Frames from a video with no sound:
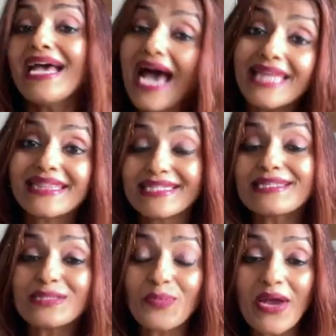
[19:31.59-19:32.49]
And this
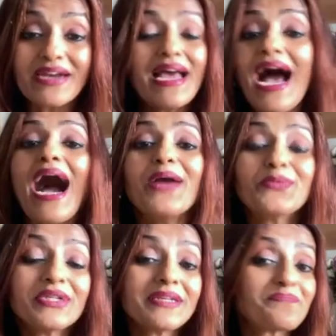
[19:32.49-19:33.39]
is where I
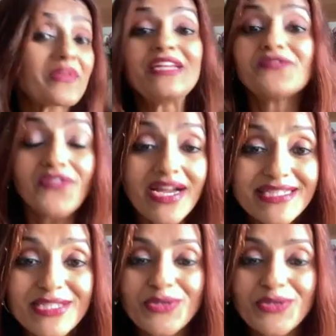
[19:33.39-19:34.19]
will invite